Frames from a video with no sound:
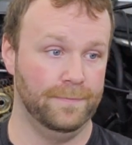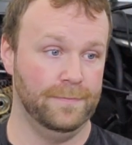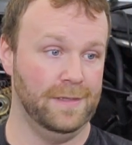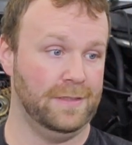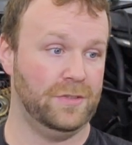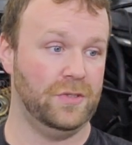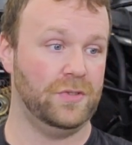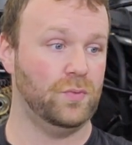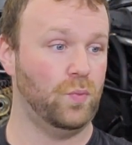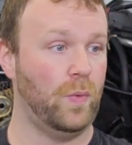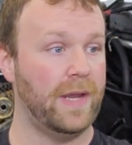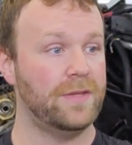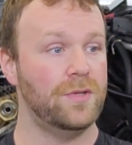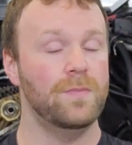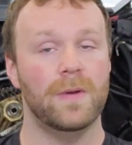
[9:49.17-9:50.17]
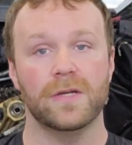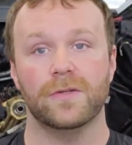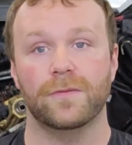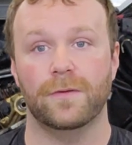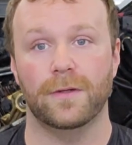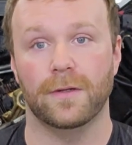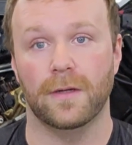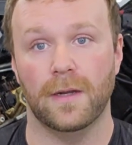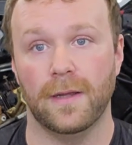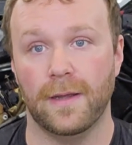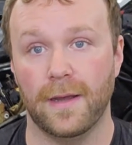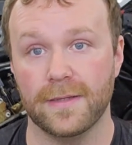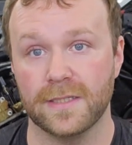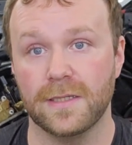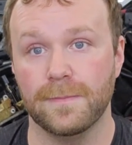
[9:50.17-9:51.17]
It's just way too much for
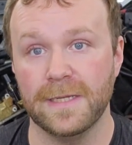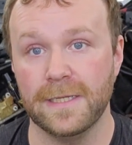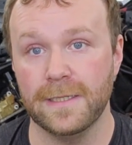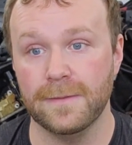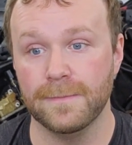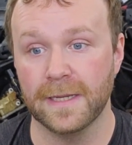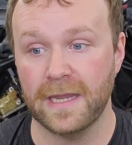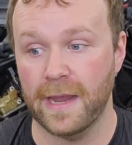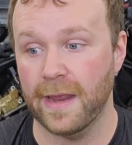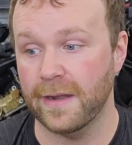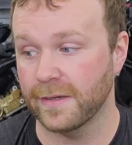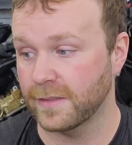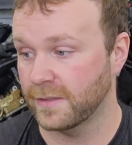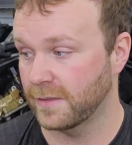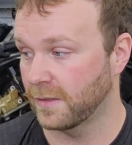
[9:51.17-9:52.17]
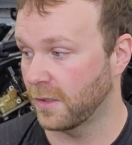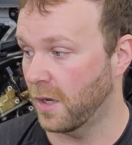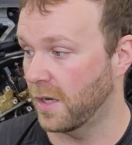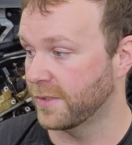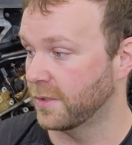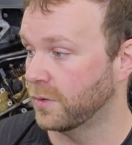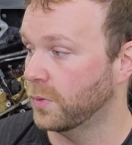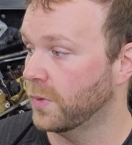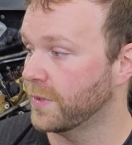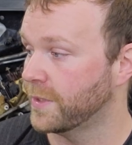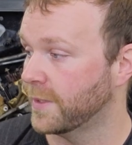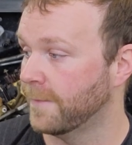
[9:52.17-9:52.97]
us to be mechanics, and the cost of tools.